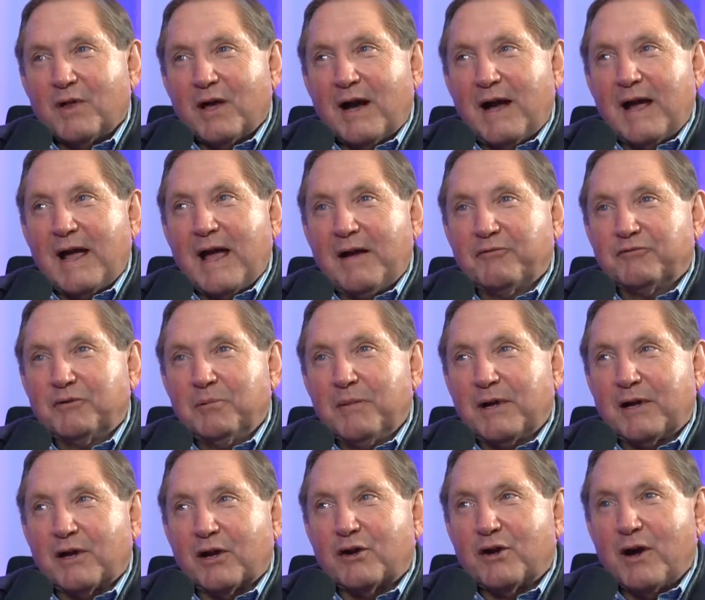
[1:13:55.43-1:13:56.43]
I have to
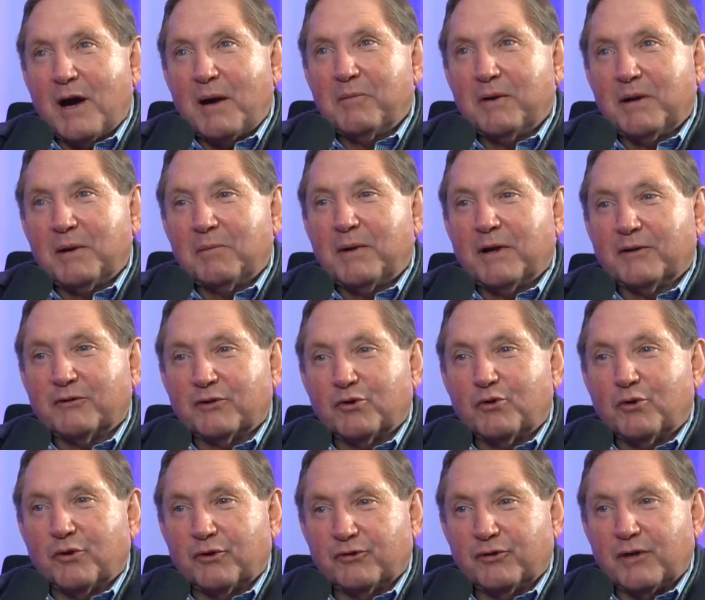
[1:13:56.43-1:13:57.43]
make a comment about the
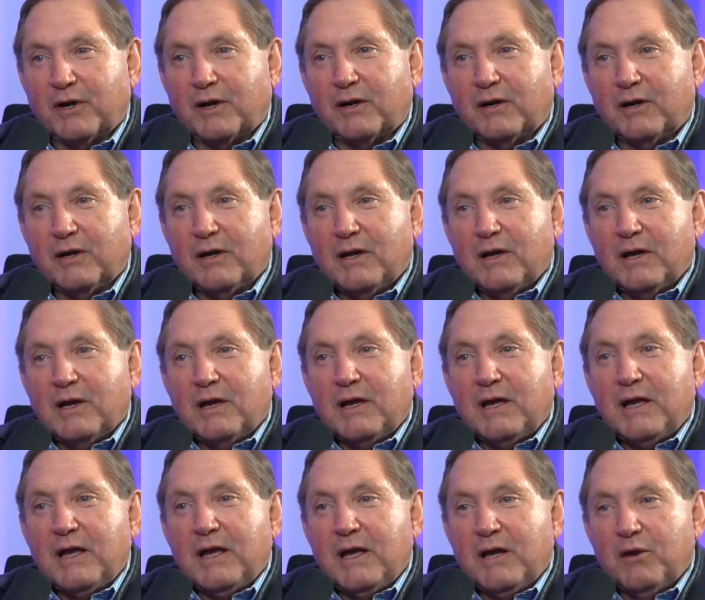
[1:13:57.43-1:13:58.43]
Corsair.
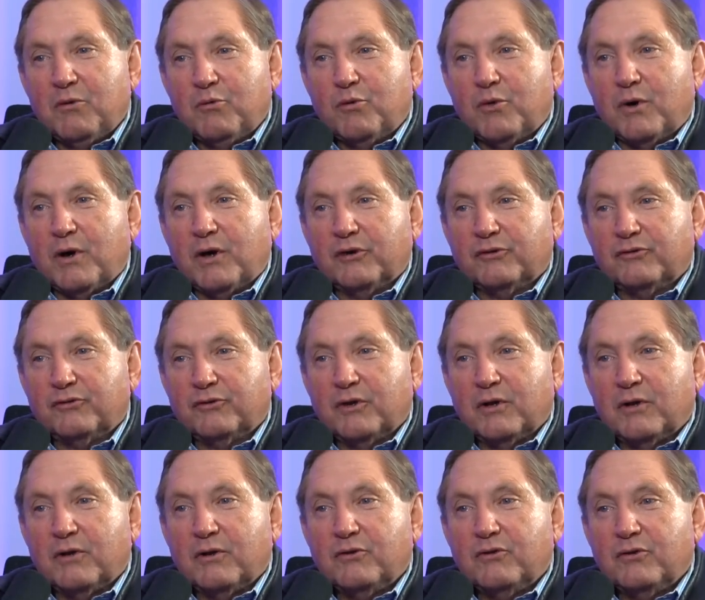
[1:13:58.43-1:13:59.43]
It was...
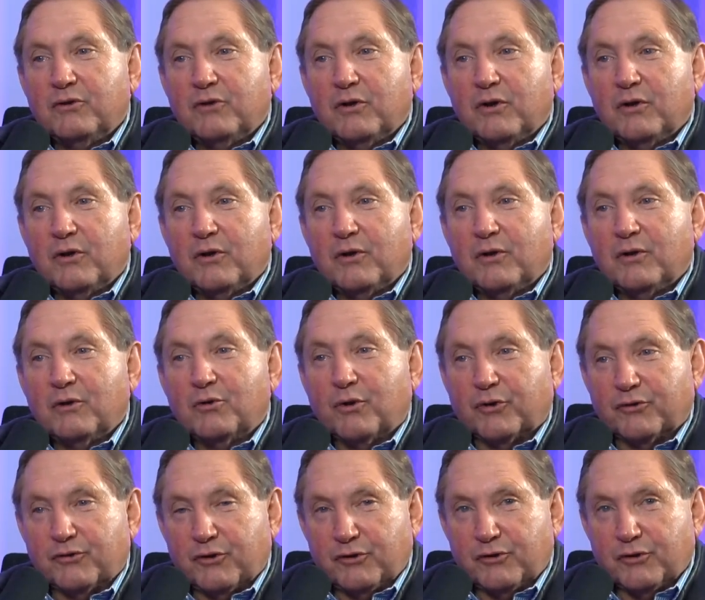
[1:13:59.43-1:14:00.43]
Corsair 2?
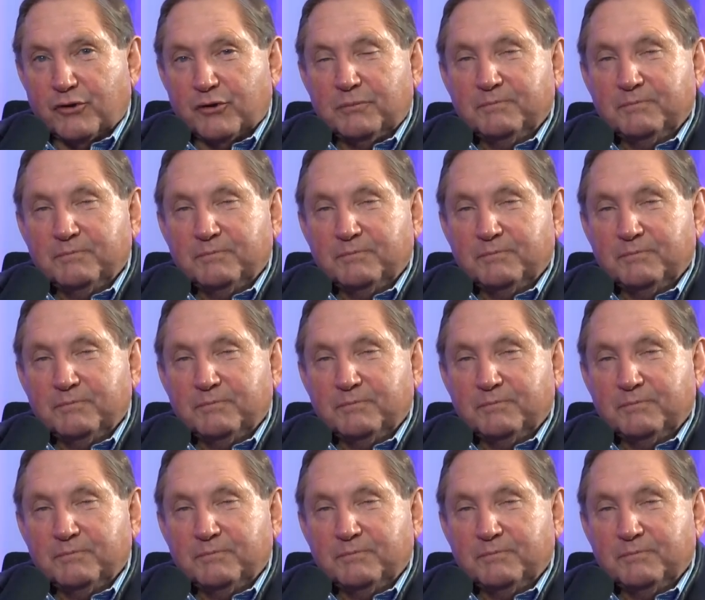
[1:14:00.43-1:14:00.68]
Corsair 2.